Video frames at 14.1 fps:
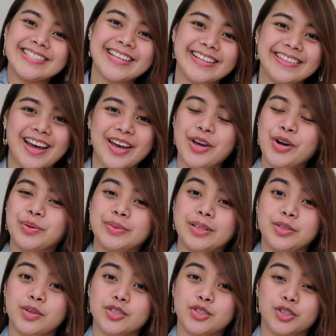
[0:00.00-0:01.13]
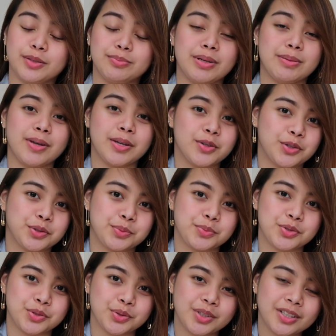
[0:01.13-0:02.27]
it. I hope that you enjoyed my mini room
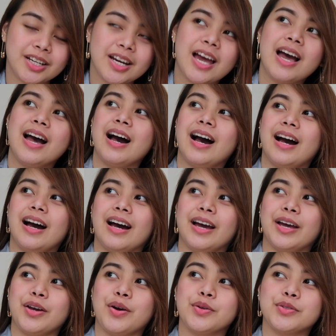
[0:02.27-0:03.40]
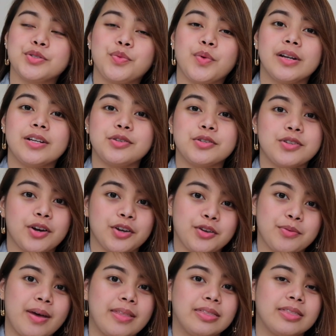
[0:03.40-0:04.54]
tour. I also wanted to
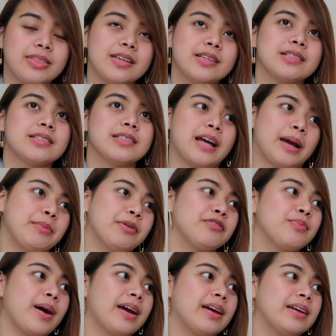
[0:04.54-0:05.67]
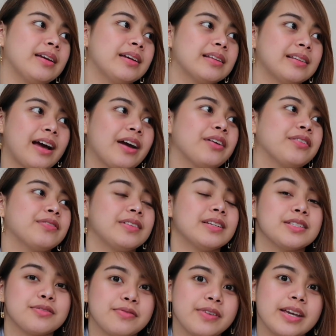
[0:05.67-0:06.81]
document this time of my life,
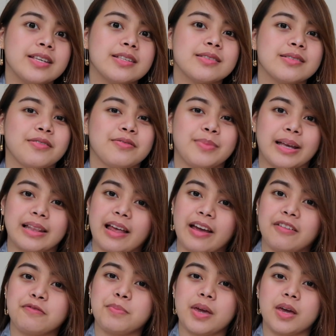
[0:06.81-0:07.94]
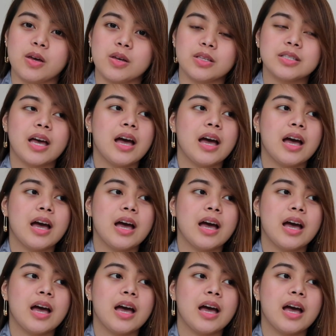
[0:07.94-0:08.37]
this phase of my life, because